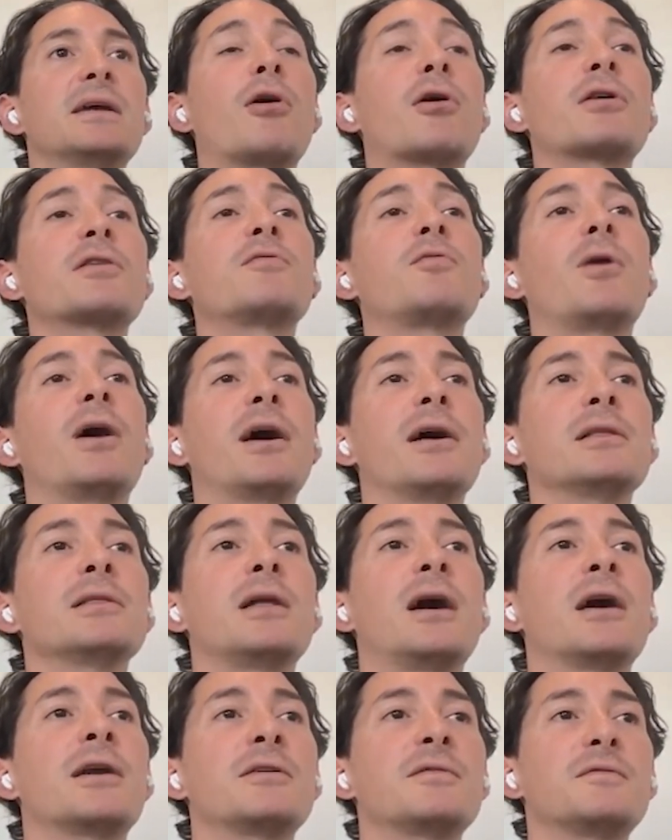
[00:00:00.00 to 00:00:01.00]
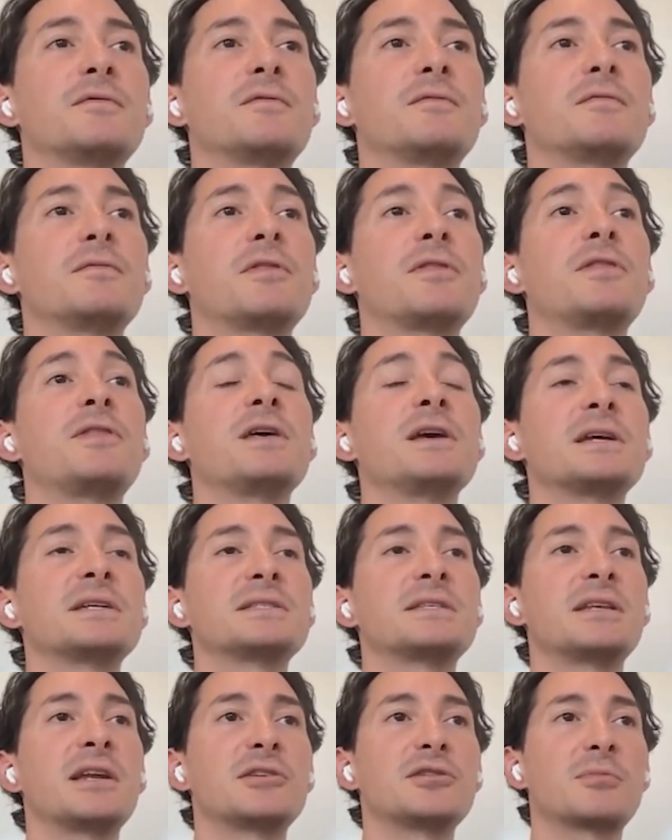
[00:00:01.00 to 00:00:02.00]
part of why a lot of
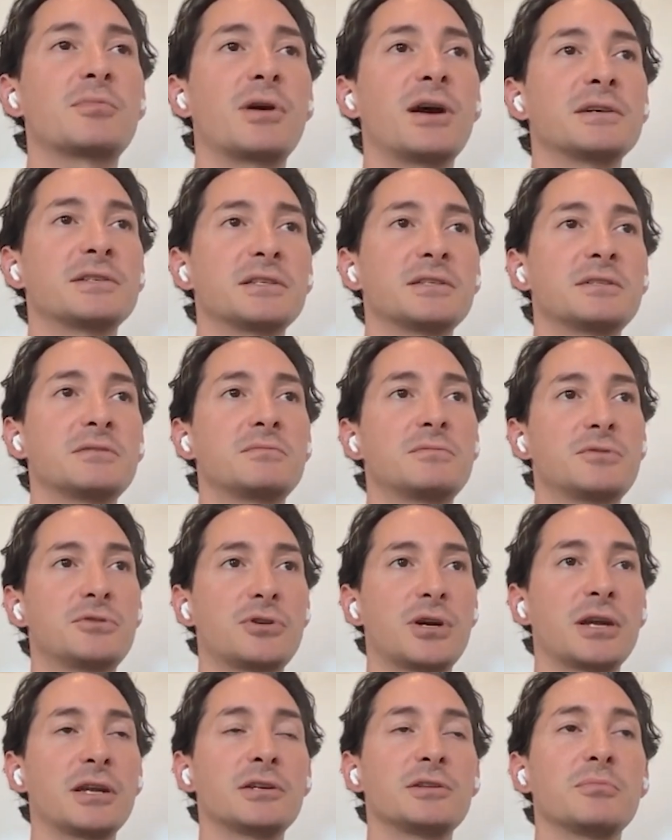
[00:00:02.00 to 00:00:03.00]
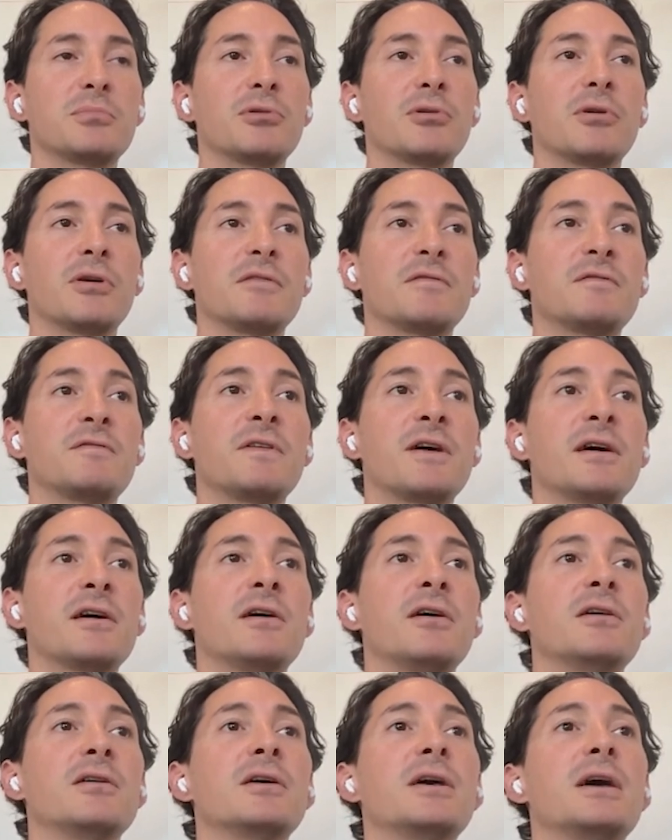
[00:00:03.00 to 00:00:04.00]
things that enterprises try to deploy
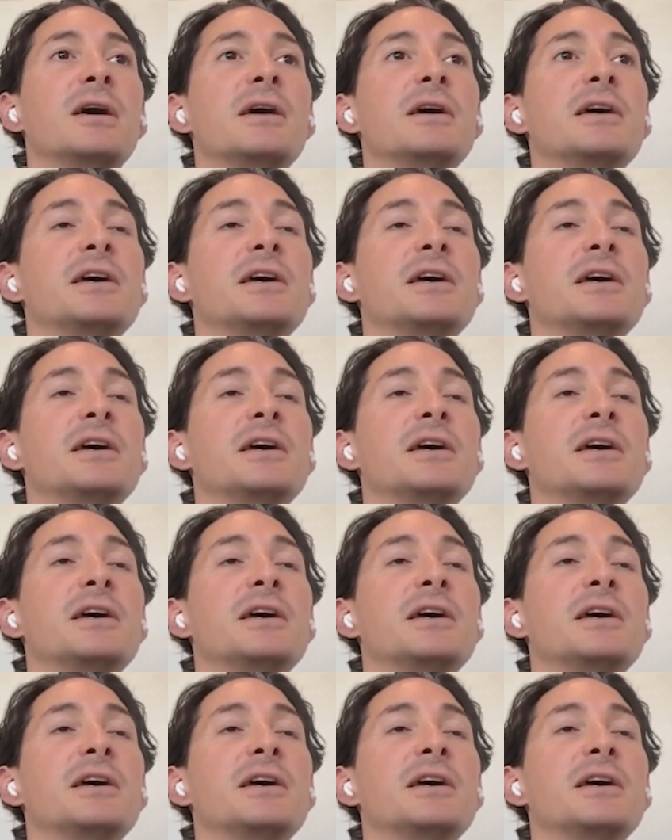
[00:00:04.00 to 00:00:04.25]
fail